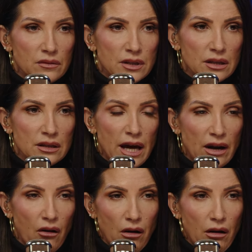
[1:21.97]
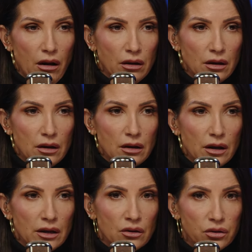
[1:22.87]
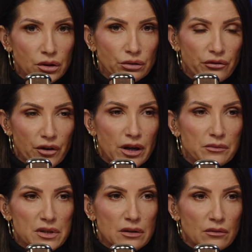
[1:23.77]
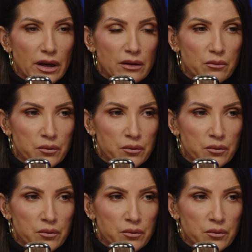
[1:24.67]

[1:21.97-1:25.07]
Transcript: didn't at all include for him to like